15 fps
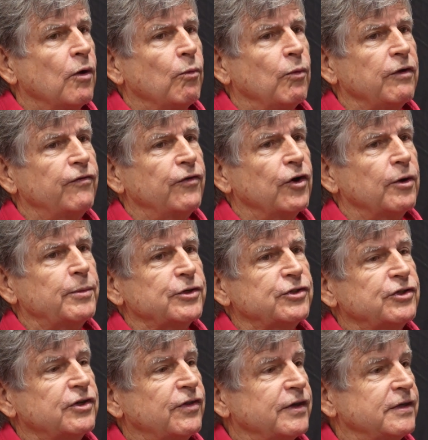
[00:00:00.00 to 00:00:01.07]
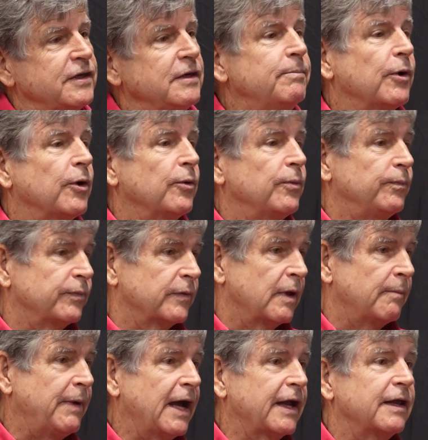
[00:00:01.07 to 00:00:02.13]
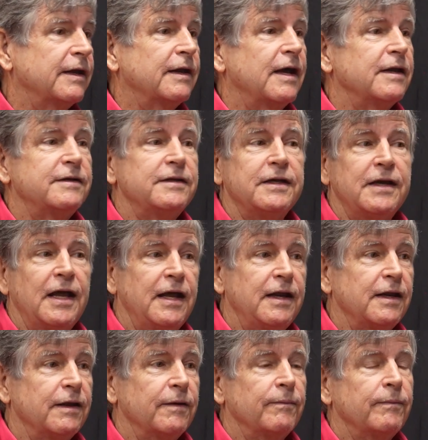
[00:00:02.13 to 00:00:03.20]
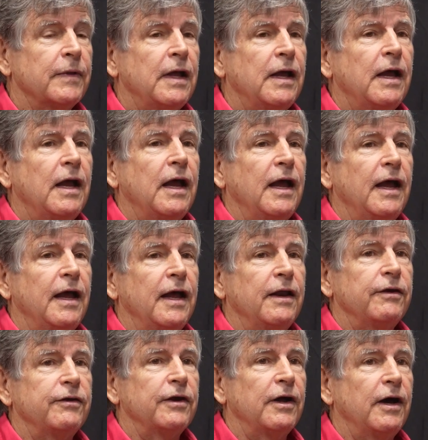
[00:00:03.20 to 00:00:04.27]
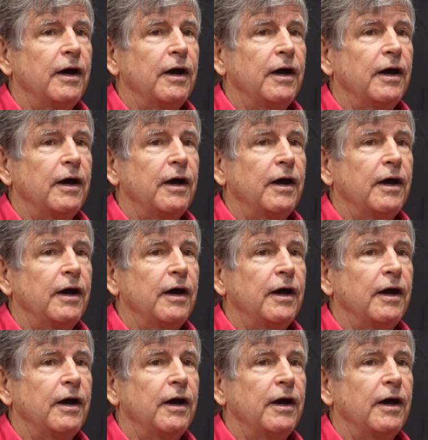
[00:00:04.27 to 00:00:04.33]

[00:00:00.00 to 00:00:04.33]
refurbished the depot back in 1980, and